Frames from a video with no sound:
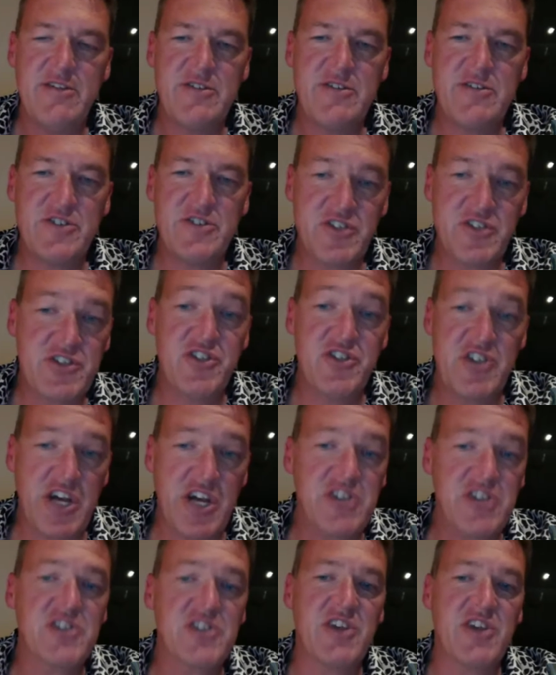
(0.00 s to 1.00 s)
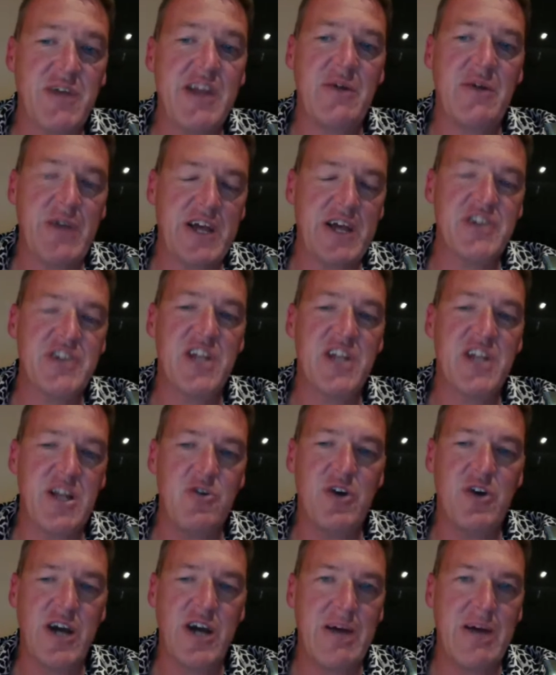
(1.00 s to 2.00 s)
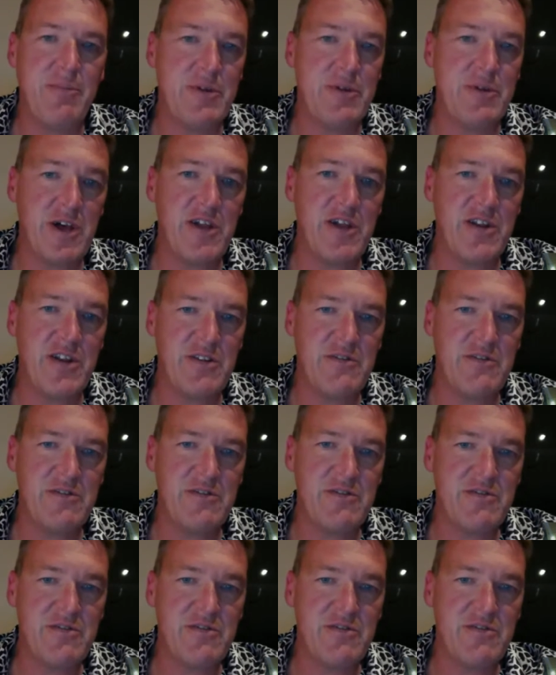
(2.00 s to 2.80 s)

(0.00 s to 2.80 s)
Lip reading: just so they don't actually look up and